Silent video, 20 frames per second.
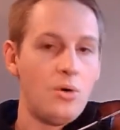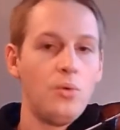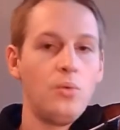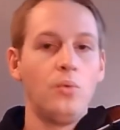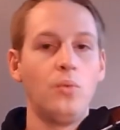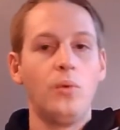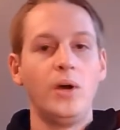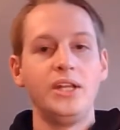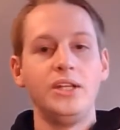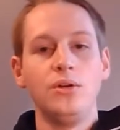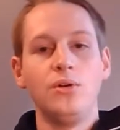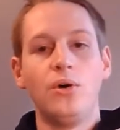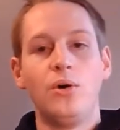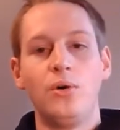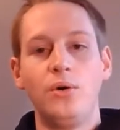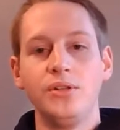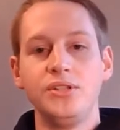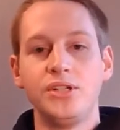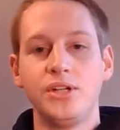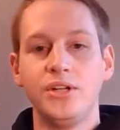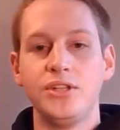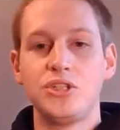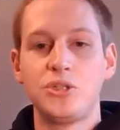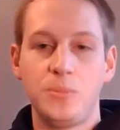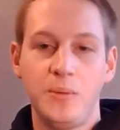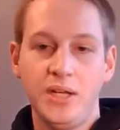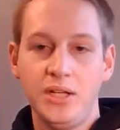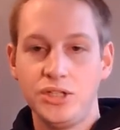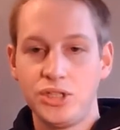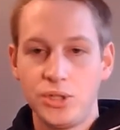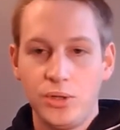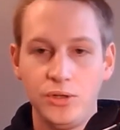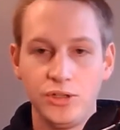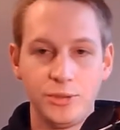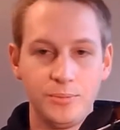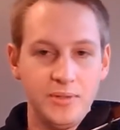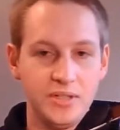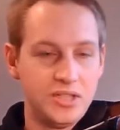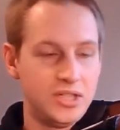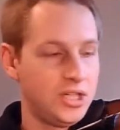When you hold your instrument in shoulder
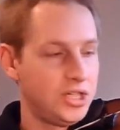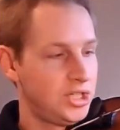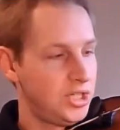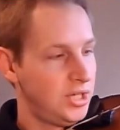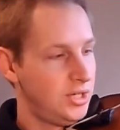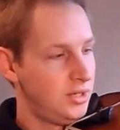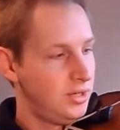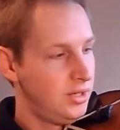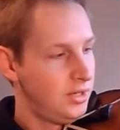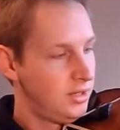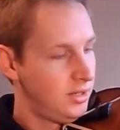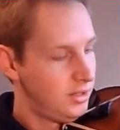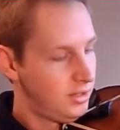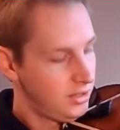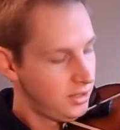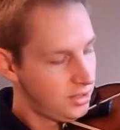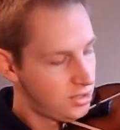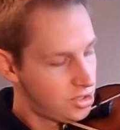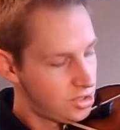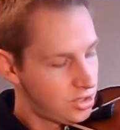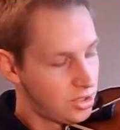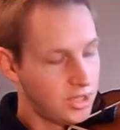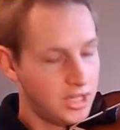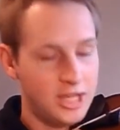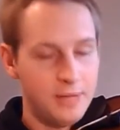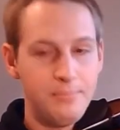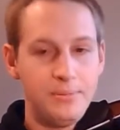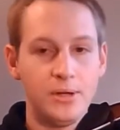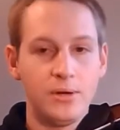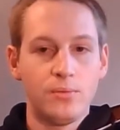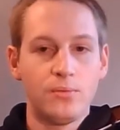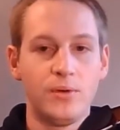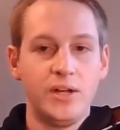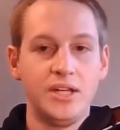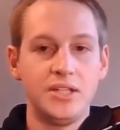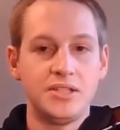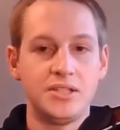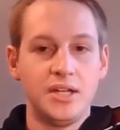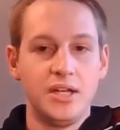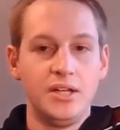position, keep your
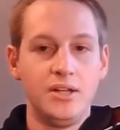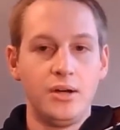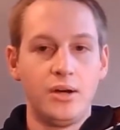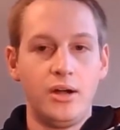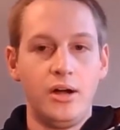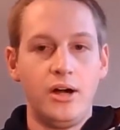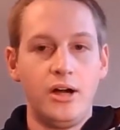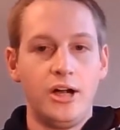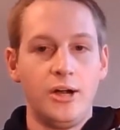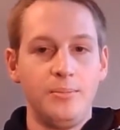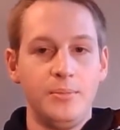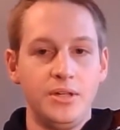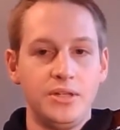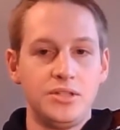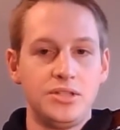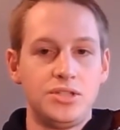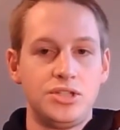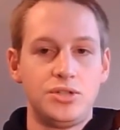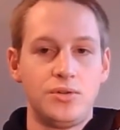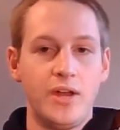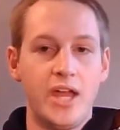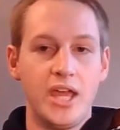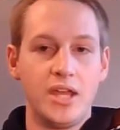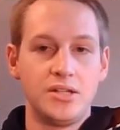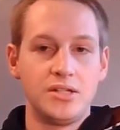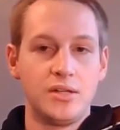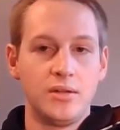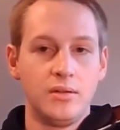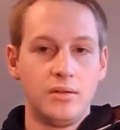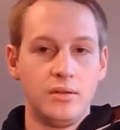wrist and your arm straight.